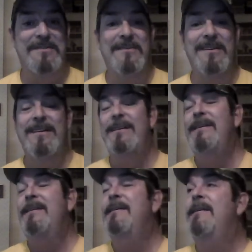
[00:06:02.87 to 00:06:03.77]
So,
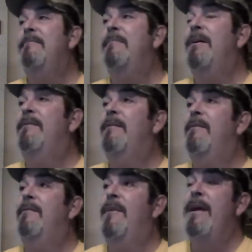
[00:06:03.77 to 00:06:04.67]
but
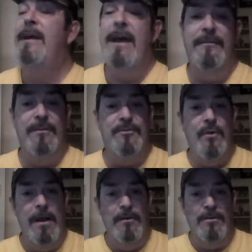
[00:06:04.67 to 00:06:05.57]
they had the
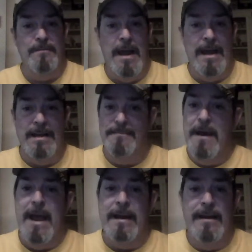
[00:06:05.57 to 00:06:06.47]
trailers. Mine is
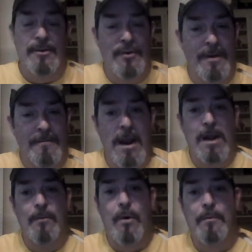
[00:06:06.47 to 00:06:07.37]
backed in. You can
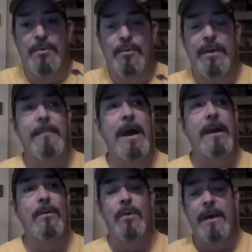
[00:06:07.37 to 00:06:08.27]
barely walk between the
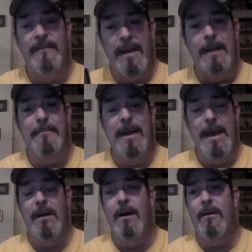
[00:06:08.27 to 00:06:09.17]
back door, and I've got a
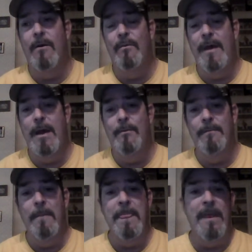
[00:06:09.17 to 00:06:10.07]
padlock on that one.
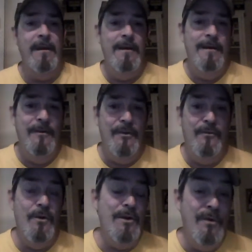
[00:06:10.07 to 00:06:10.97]
The
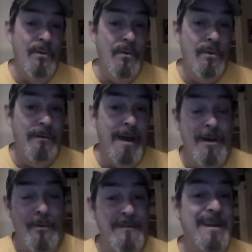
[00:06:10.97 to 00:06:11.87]
front door,
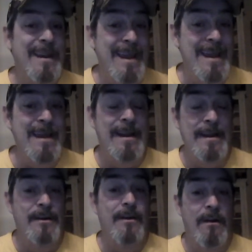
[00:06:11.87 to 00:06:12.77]
I don't have a key, and
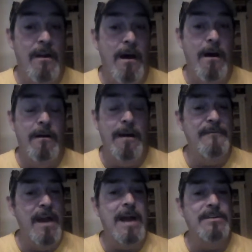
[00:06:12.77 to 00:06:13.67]
it doesn't lock.
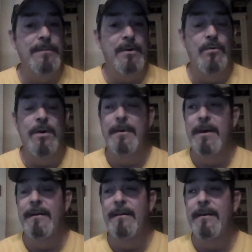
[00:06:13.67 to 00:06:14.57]
I've got some
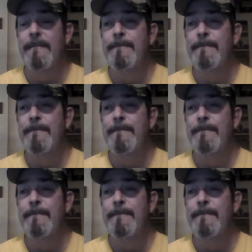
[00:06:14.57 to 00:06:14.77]
equipment in there.